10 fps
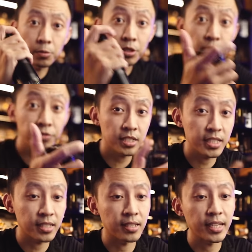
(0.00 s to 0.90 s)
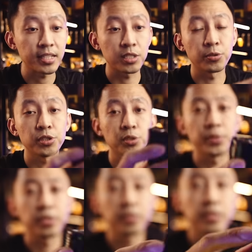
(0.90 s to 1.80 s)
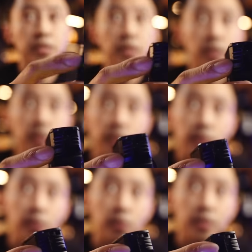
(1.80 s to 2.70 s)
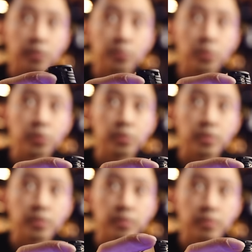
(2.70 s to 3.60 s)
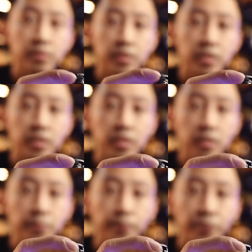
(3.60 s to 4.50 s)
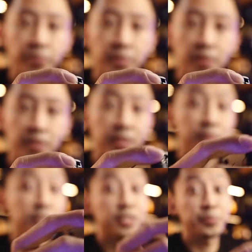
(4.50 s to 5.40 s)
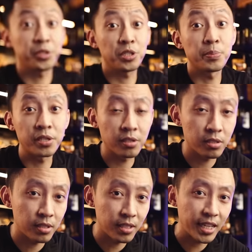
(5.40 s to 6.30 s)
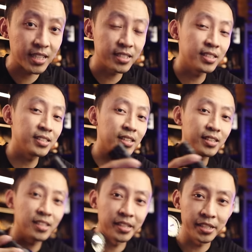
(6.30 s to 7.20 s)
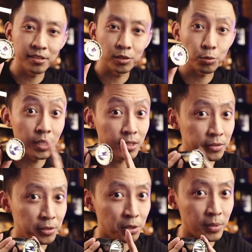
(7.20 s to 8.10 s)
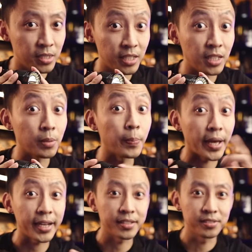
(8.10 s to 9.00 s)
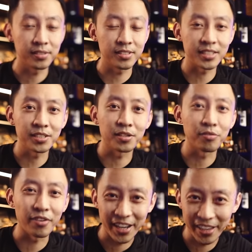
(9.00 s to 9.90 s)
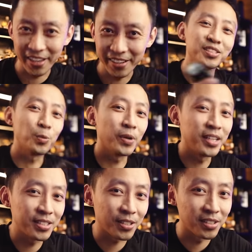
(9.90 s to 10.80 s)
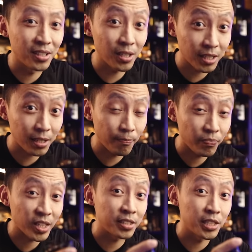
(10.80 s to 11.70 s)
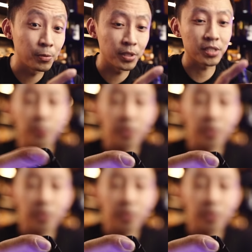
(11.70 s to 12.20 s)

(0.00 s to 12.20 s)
When you first get the light, it's going to be on lockout mode here. Right now, this is important because accidentally turning on 20,000 lumens in a bag is gonna set it on fire. So when it's on lockup, nothing works. No